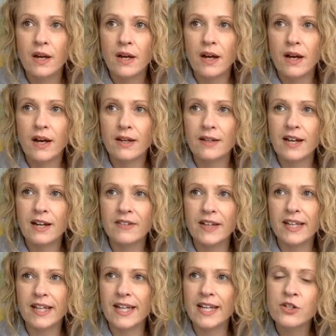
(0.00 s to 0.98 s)
uh, kind of
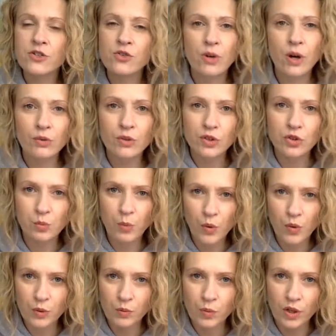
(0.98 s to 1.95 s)
like an intro to
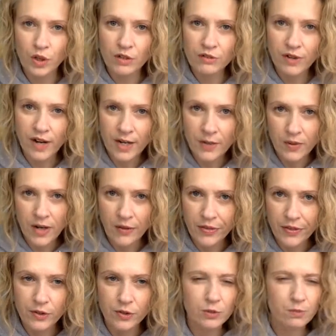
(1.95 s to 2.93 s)
spoken word for anyone out
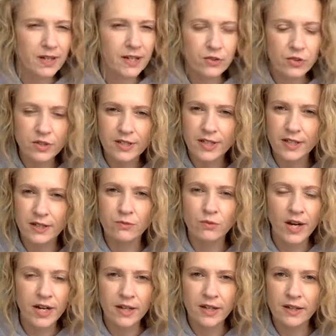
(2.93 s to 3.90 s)
there who's been interested in
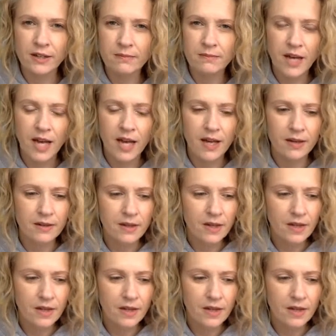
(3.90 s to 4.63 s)
writing uh,